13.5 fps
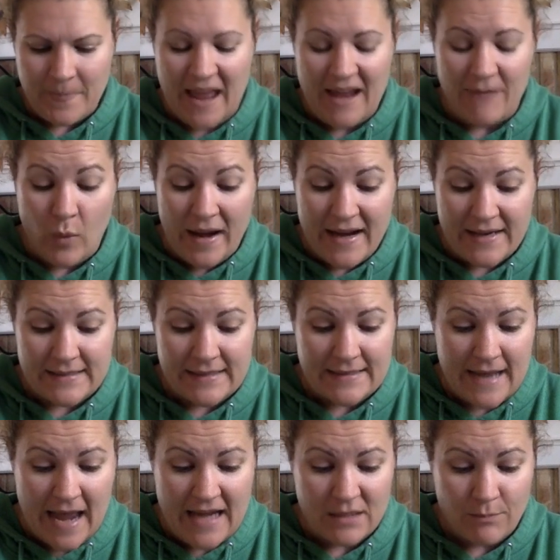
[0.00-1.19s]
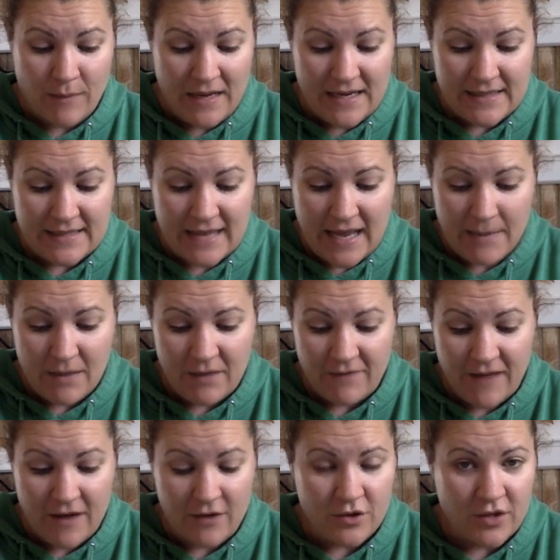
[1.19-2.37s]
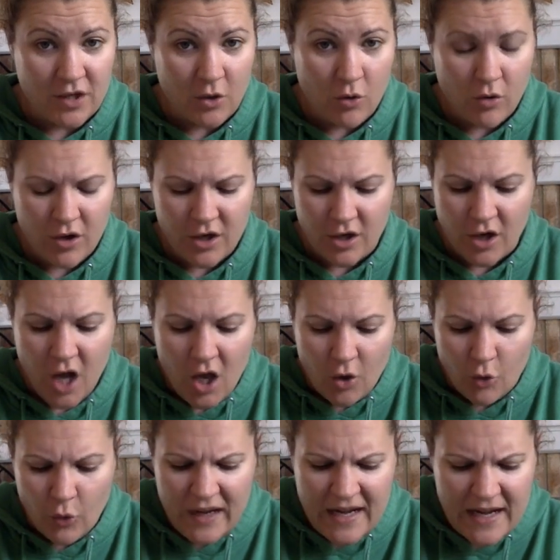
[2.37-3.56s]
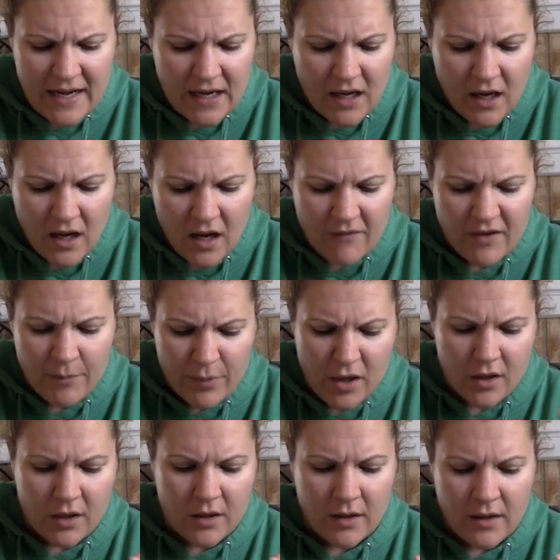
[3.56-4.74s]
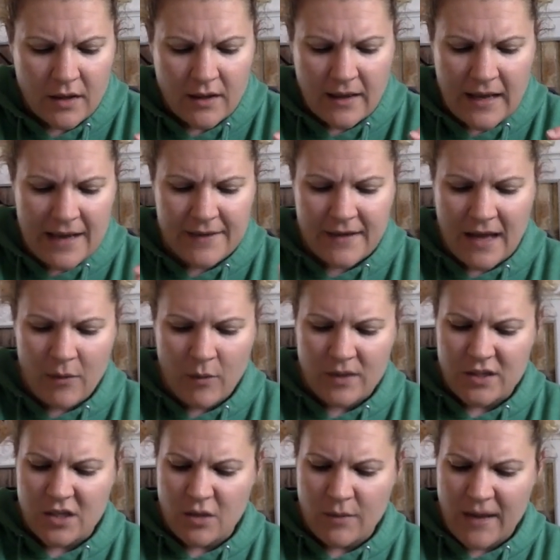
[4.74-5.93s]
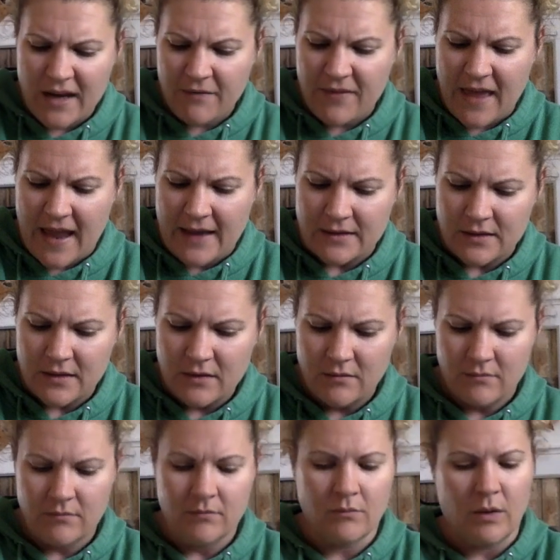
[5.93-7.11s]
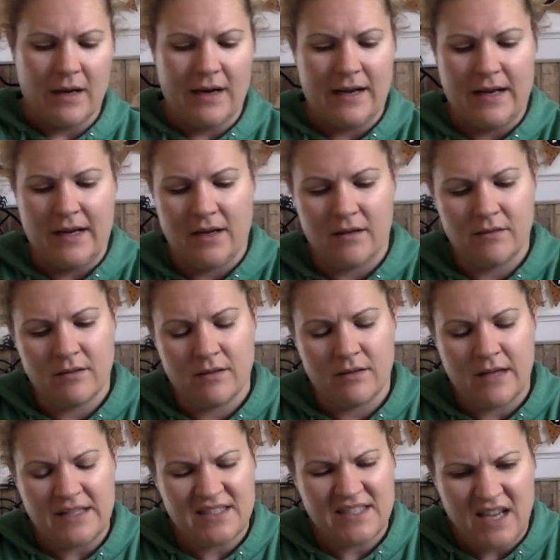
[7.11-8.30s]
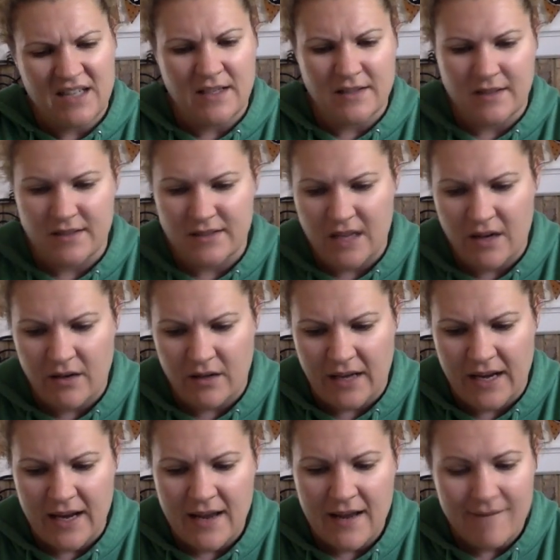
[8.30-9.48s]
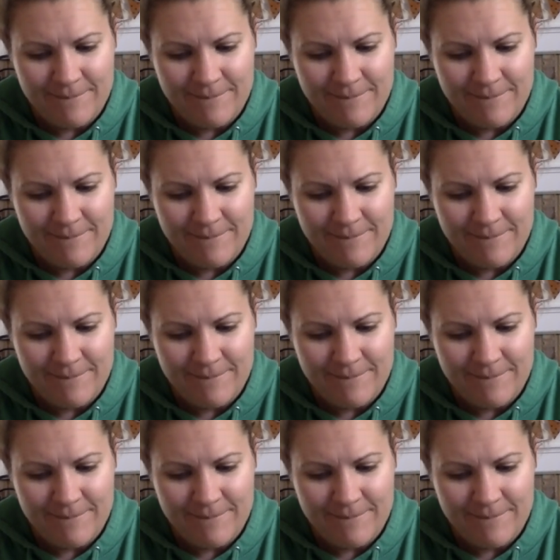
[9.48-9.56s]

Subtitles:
I have waked at night many a time and found her in a corner, reading of a book. And now what do you make of that? Why, that's not necessarily.